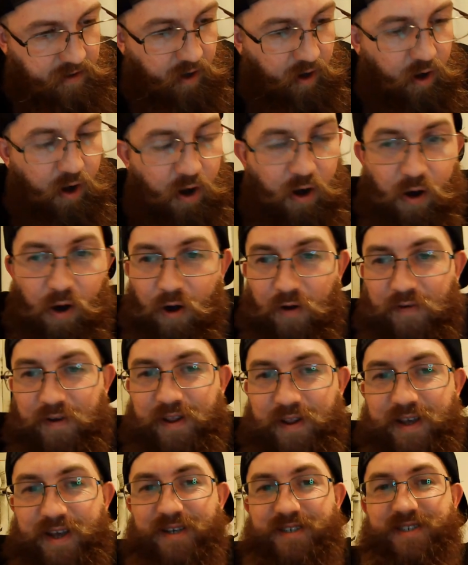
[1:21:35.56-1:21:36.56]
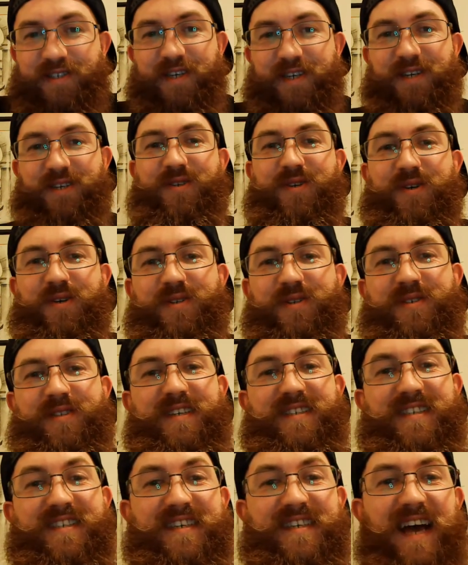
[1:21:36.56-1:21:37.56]
Oh, over the years t-shirts.
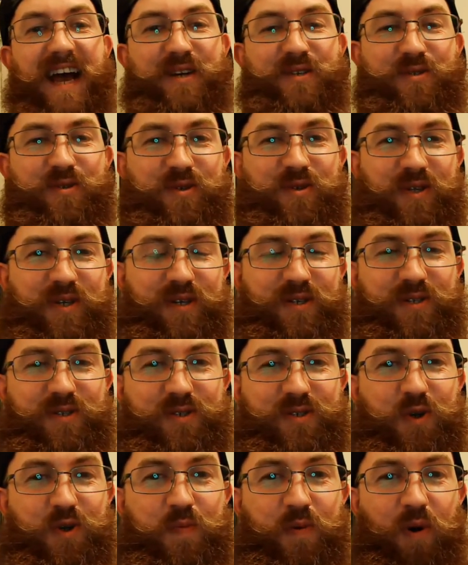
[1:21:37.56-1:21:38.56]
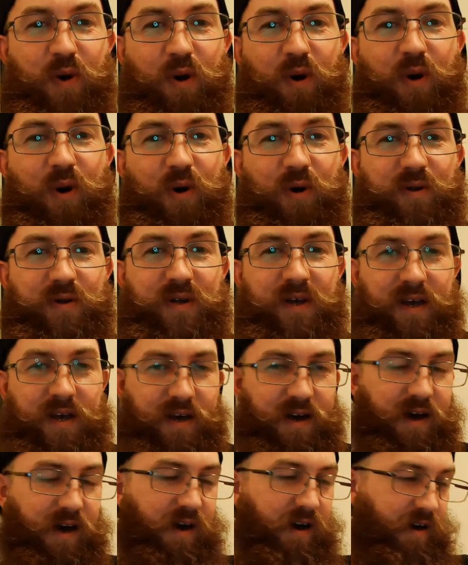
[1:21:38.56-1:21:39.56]
This is actually super old.
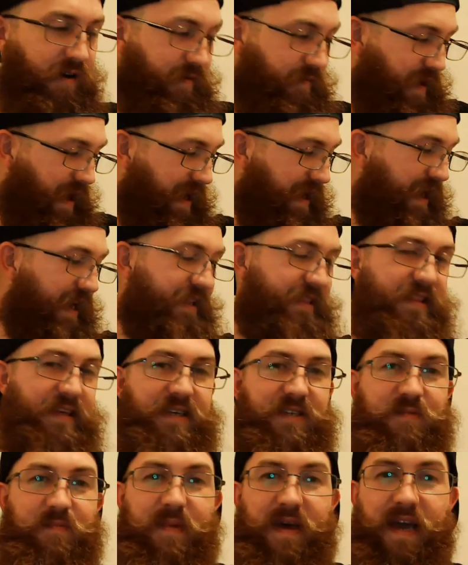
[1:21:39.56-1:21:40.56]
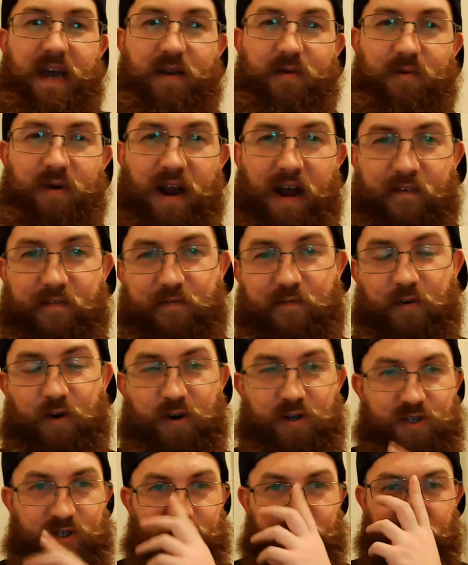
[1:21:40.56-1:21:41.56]
I got these made when I
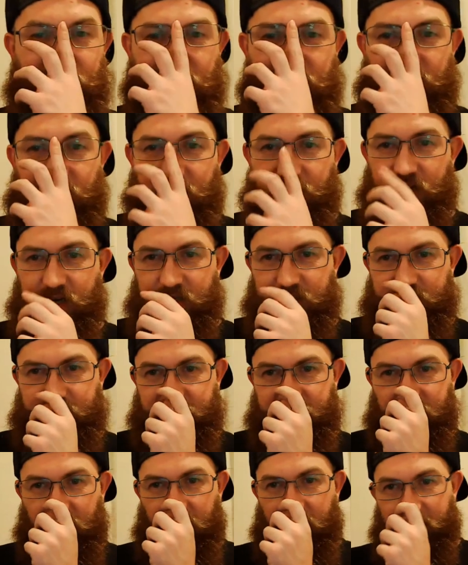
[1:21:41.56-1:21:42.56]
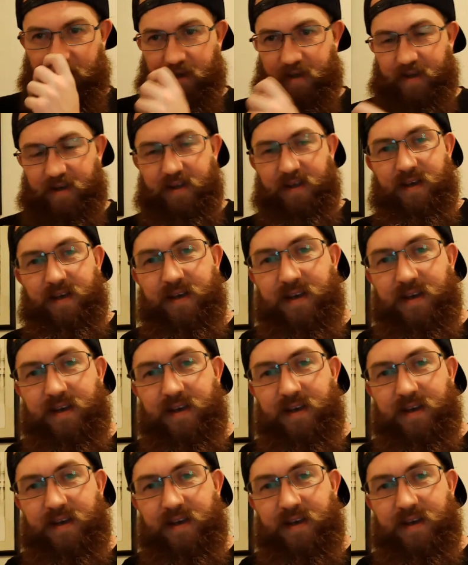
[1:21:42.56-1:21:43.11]
first started.